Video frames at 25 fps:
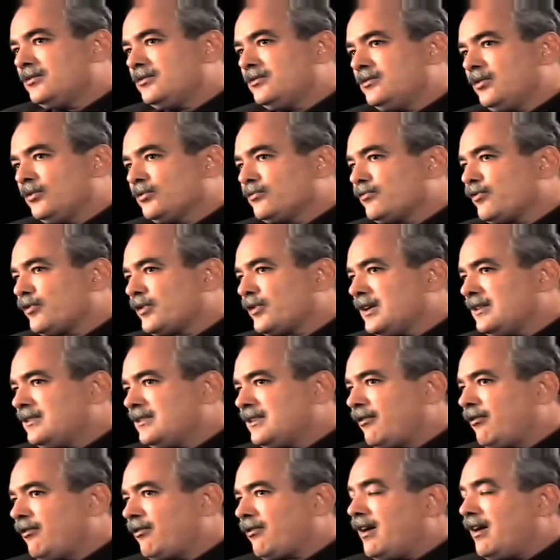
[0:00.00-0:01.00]
Don't forget,
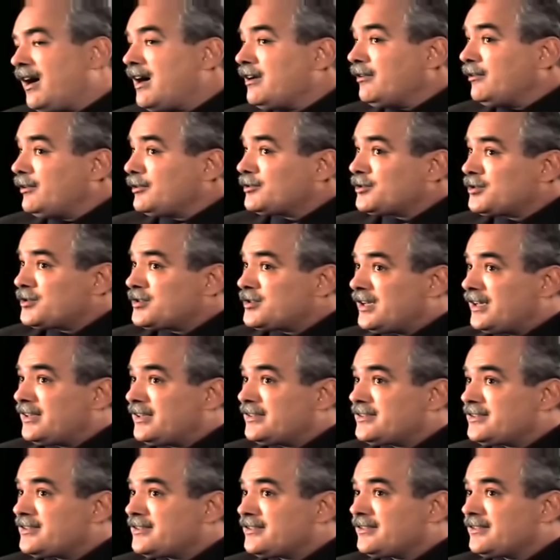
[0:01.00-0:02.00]
the Quran also
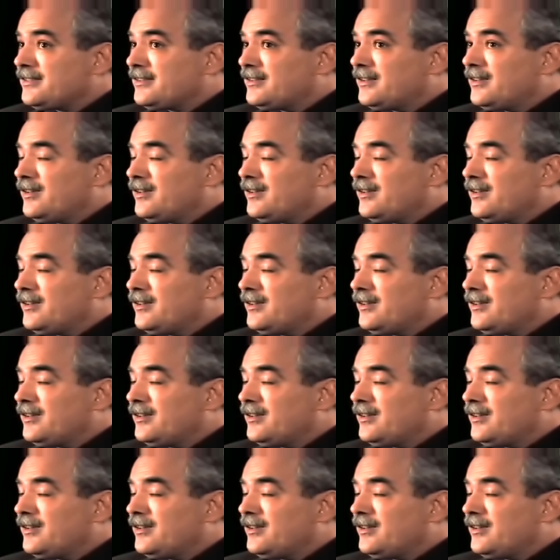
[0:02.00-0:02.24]
says,